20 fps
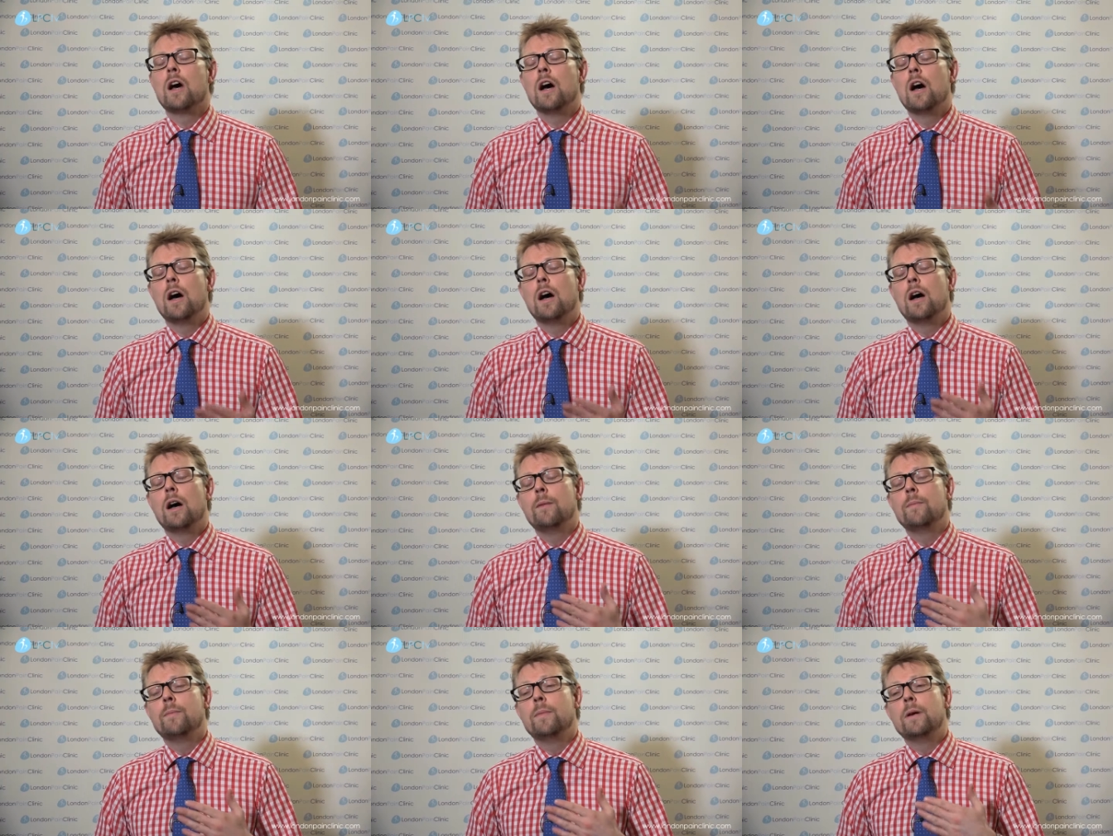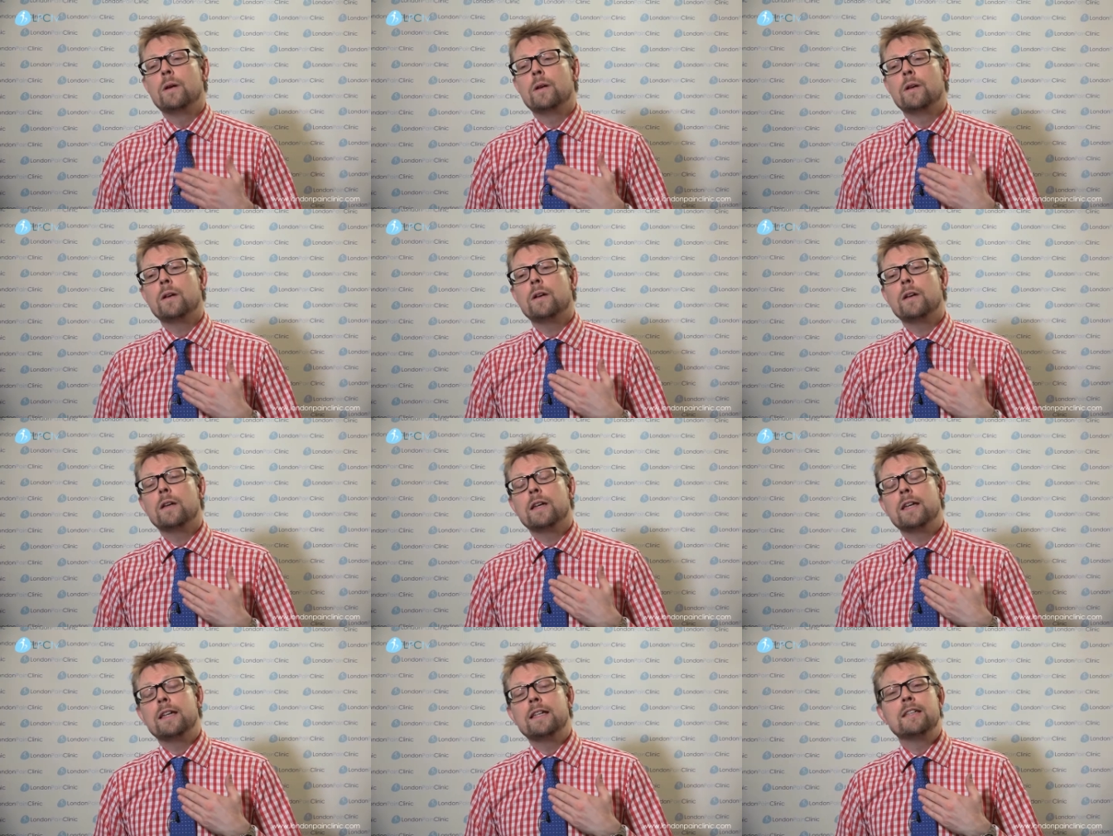um,
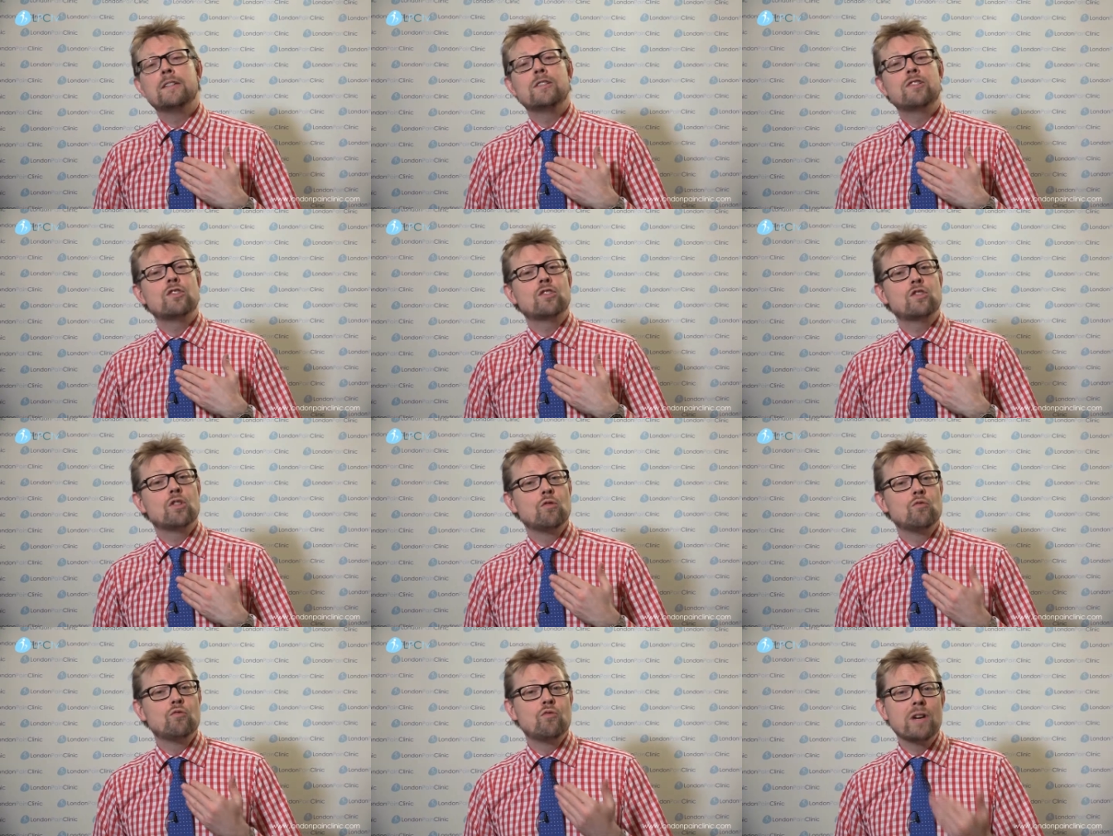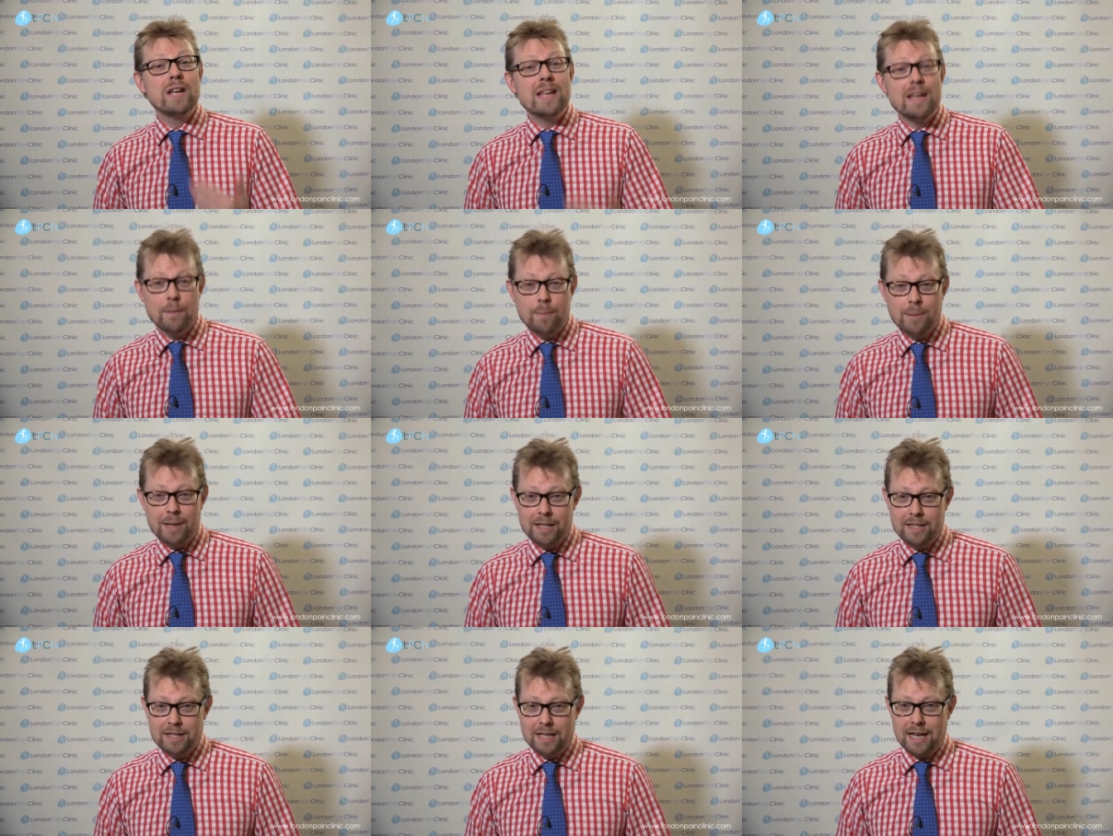is to
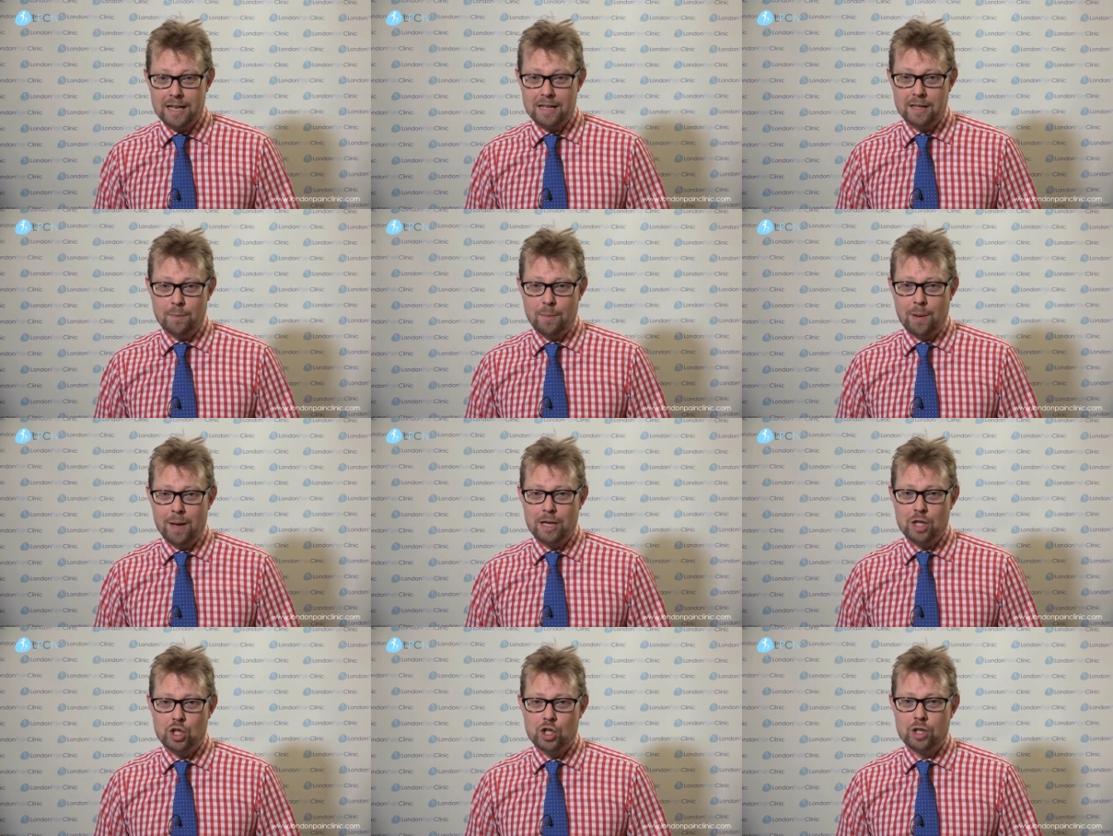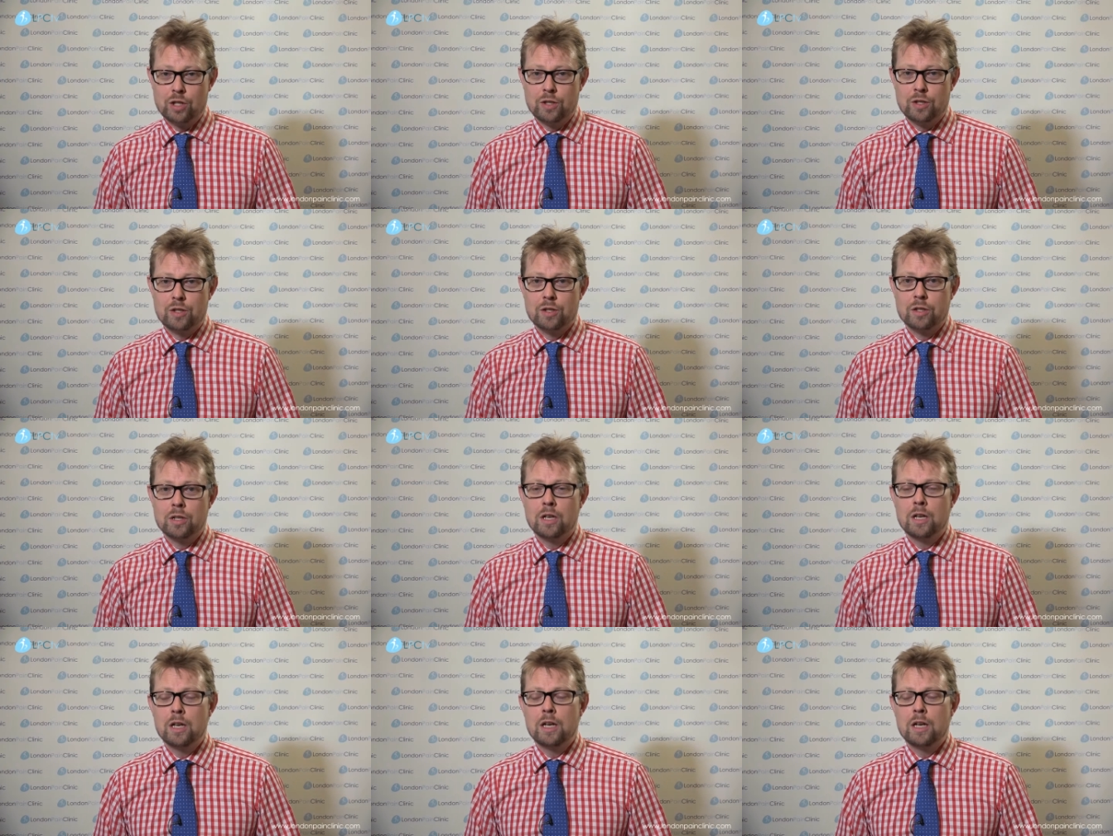rehabilitate the patient.